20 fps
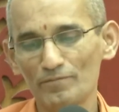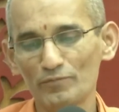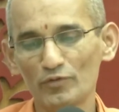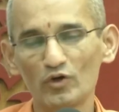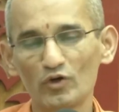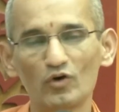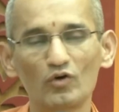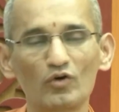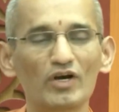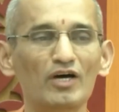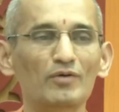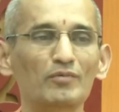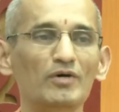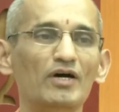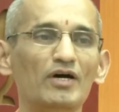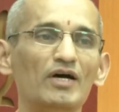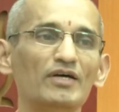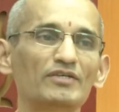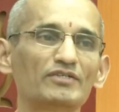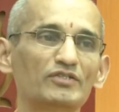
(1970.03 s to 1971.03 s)
Now
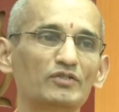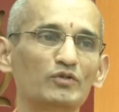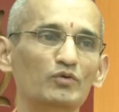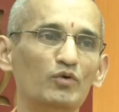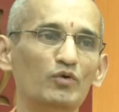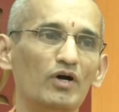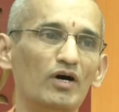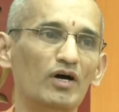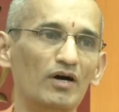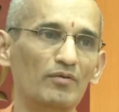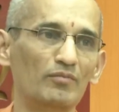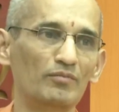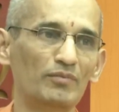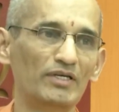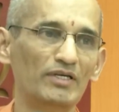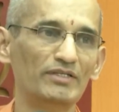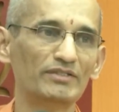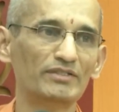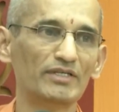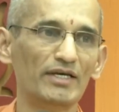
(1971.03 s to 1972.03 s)
Rama asks Guha,
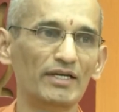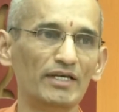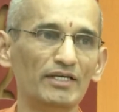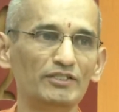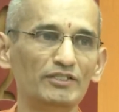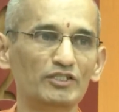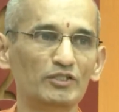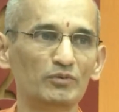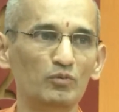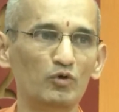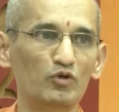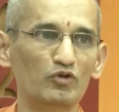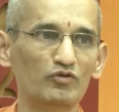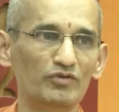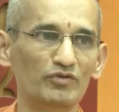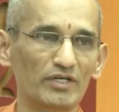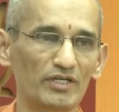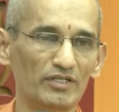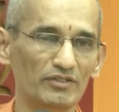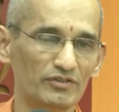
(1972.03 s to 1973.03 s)
please arrange a boat
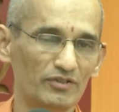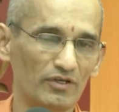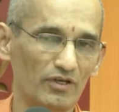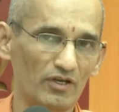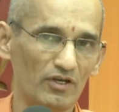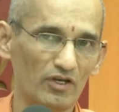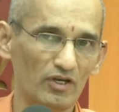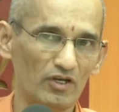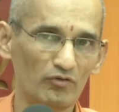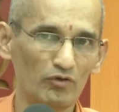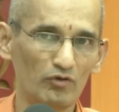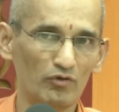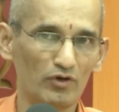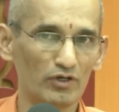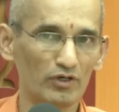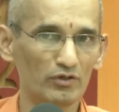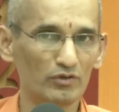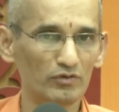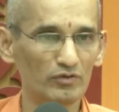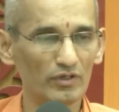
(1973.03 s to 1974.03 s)
for us. We
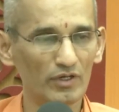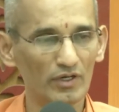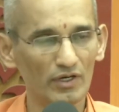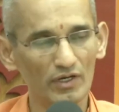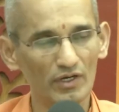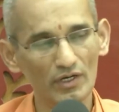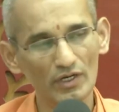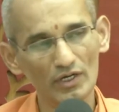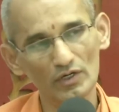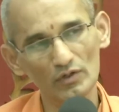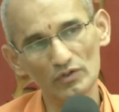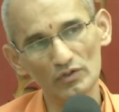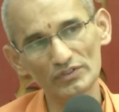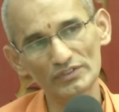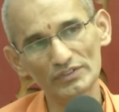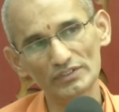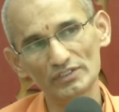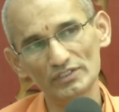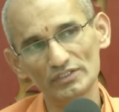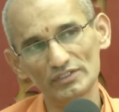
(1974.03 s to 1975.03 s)
want to
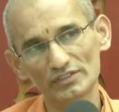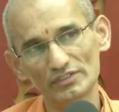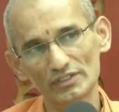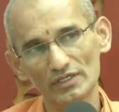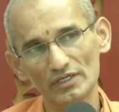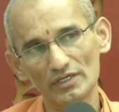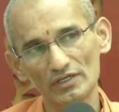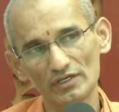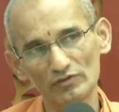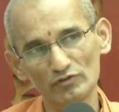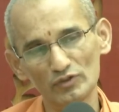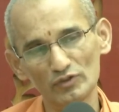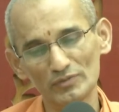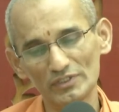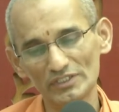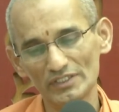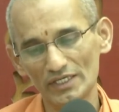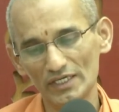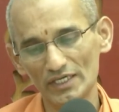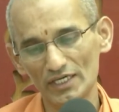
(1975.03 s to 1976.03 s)
cross this river,
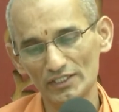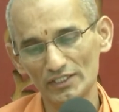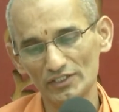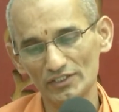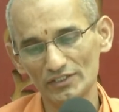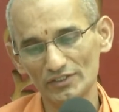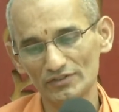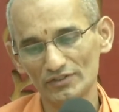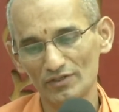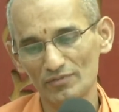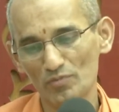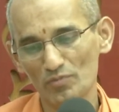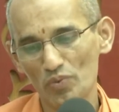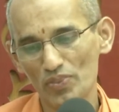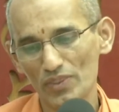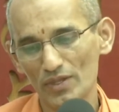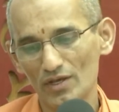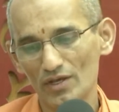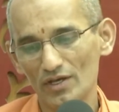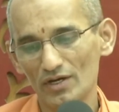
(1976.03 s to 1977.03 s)
Mother Ganges.
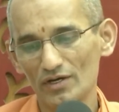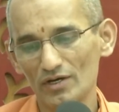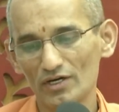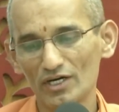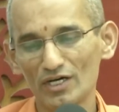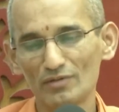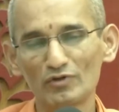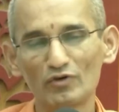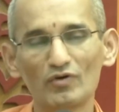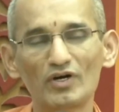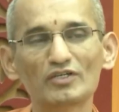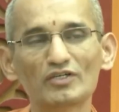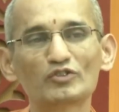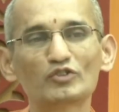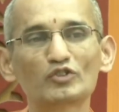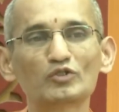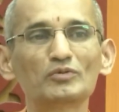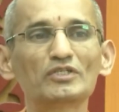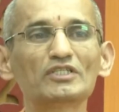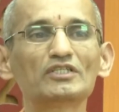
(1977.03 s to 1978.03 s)
Rama
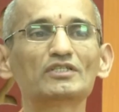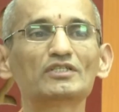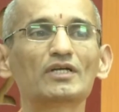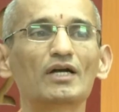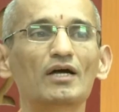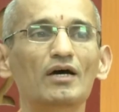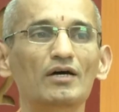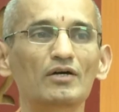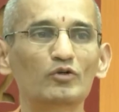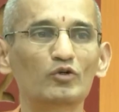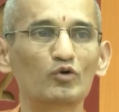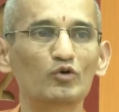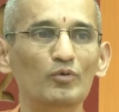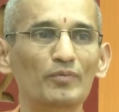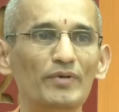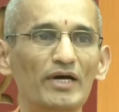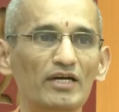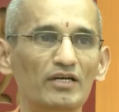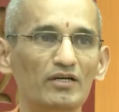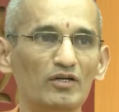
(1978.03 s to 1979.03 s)
wants Sumantra to go
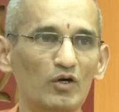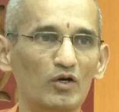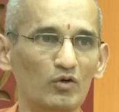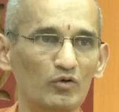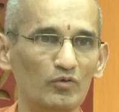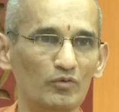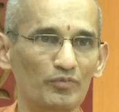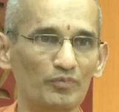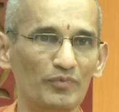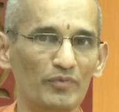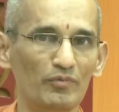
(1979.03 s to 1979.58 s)
back now.